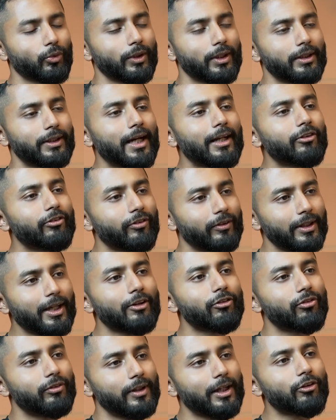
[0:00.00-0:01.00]
think
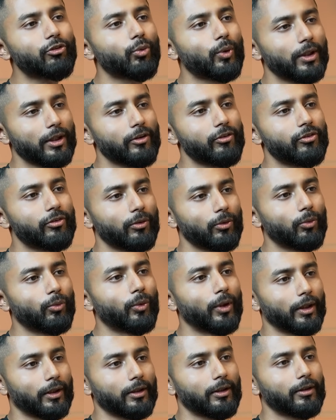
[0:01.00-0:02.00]
that's what has
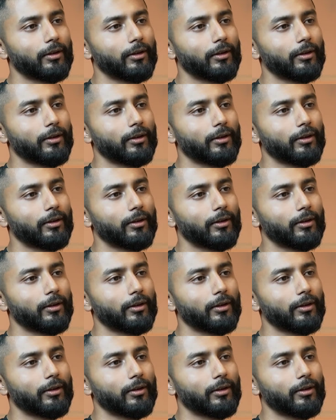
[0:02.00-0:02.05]
worked.